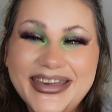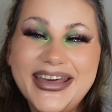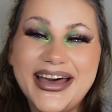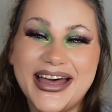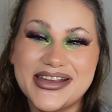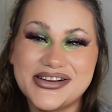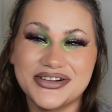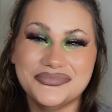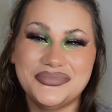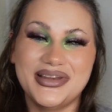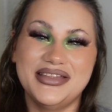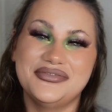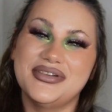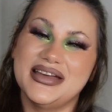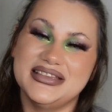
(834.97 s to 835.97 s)
I can't
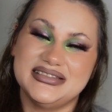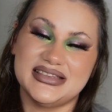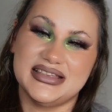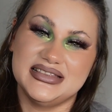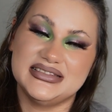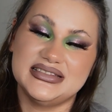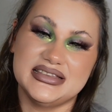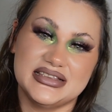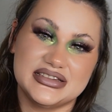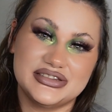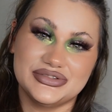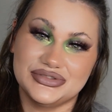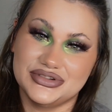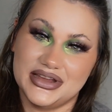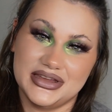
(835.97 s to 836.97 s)
believe I say
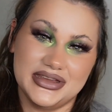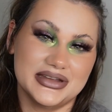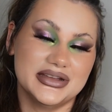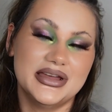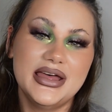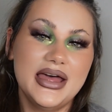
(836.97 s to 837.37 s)
16 again.